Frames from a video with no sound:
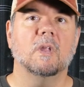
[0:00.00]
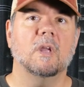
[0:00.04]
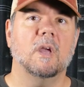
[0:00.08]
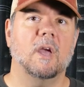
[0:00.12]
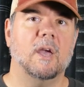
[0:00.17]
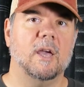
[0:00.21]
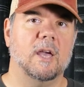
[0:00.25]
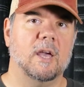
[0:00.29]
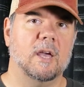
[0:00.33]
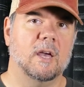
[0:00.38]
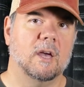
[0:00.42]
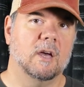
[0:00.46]

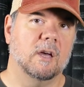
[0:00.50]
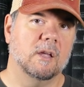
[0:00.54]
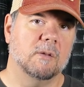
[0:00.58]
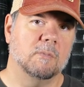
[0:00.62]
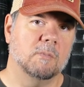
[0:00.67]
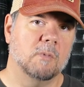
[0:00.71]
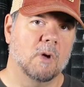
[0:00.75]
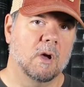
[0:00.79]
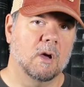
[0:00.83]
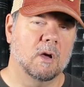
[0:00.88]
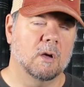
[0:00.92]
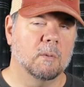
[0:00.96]

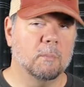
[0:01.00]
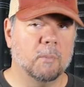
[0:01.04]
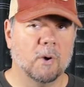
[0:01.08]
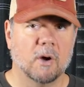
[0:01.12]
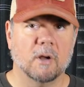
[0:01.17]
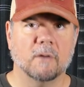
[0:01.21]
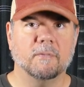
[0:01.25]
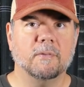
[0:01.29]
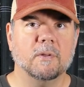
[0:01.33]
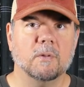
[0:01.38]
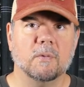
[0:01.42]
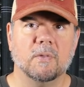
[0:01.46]
and uh,
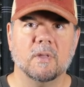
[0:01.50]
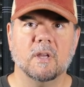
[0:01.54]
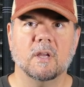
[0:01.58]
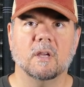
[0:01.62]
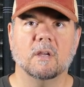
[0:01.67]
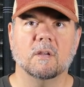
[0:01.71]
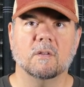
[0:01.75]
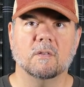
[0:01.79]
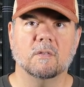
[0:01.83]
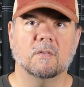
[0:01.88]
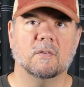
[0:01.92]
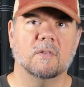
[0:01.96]
bought a few
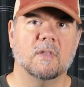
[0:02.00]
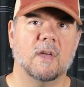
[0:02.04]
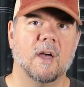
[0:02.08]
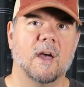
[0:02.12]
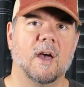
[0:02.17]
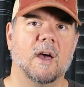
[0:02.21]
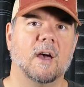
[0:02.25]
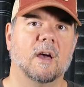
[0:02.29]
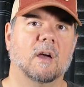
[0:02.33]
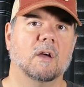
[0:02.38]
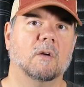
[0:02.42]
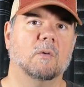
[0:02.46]
things
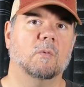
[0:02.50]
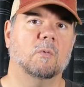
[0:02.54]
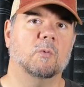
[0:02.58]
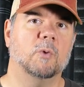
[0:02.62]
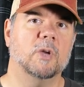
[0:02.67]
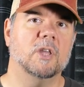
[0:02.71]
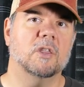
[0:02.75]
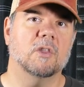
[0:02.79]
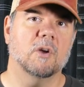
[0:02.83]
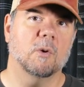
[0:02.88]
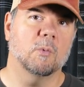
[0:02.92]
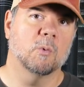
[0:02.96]
that
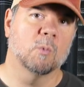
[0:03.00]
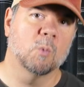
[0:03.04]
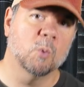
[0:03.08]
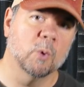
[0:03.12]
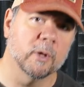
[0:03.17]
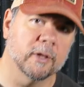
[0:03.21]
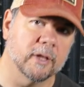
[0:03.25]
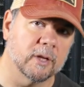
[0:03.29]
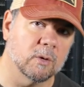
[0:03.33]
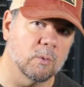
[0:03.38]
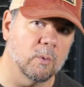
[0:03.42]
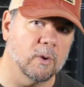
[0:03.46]
we thought were
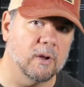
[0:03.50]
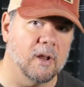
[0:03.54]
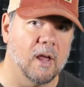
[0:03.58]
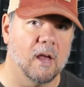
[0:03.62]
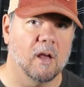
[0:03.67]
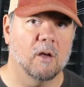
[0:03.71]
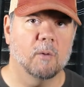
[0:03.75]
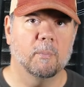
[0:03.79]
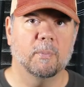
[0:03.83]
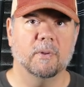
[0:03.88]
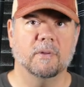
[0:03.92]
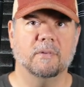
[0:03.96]
really going to
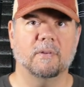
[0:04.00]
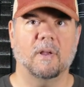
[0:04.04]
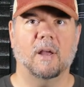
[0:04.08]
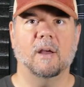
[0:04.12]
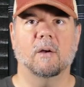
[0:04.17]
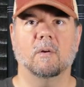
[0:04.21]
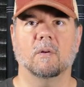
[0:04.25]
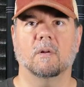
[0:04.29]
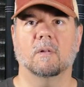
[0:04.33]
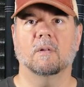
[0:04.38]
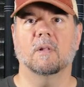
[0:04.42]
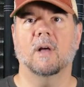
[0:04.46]
help us
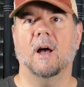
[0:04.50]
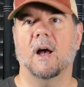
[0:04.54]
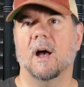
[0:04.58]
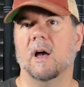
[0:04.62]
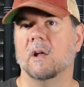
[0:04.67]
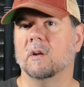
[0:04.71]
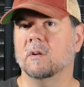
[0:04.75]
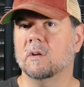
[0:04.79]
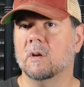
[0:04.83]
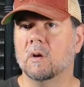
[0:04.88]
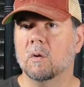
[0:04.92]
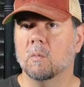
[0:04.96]
out a
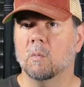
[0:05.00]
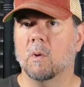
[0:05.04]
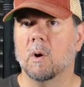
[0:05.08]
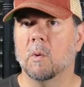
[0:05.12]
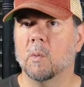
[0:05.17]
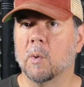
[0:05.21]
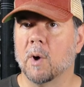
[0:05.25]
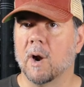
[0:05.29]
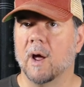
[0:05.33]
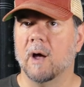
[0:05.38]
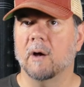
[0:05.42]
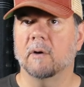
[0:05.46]
lot
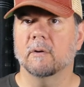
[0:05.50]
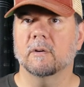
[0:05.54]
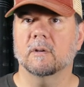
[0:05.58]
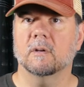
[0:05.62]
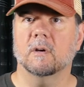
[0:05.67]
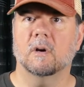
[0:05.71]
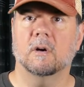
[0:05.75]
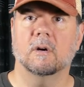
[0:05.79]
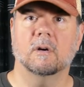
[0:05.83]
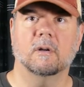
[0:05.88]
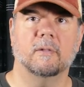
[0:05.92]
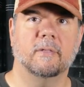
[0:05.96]
while we're out
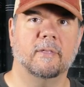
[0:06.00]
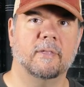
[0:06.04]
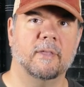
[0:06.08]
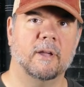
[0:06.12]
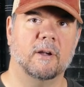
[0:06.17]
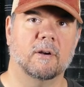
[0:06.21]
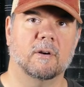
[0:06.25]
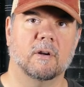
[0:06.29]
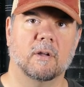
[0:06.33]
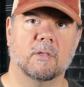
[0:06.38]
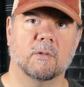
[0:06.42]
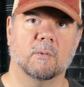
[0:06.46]
on,
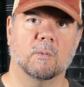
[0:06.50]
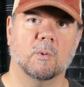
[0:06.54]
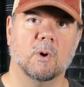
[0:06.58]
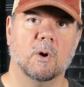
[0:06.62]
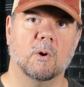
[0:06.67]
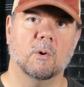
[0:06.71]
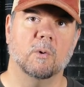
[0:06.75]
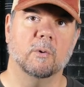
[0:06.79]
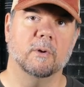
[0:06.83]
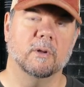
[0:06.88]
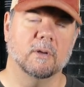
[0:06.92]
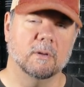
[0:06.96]
there on the
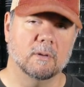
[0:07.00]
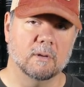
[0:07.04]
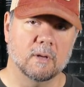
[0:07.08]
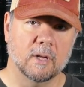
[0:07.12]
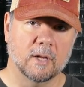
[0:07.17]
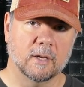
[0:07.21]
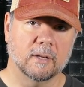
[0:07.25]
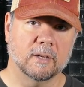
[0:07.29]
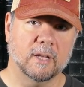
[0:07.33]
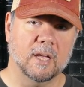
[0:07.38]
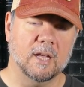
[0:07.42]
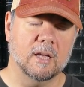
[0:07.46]
road and,
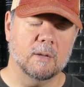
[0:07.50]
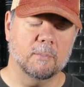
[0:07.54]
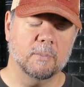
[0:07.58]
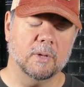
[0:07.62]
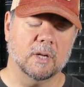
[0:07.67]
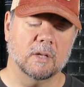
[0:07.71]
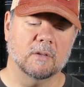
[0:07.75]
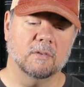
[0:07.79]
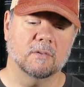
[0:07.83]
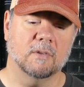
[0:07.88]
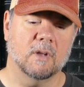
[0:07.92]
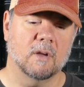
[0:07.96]
and
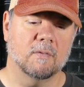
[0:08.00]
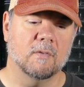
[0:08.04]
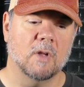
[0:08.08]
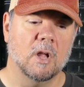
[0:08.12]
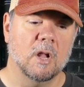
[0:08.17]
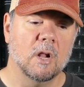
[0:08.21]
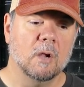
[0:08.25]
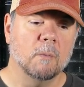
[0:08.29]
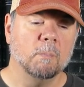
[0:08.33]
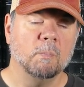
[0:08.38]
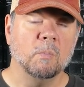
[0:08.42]
camping and stuff.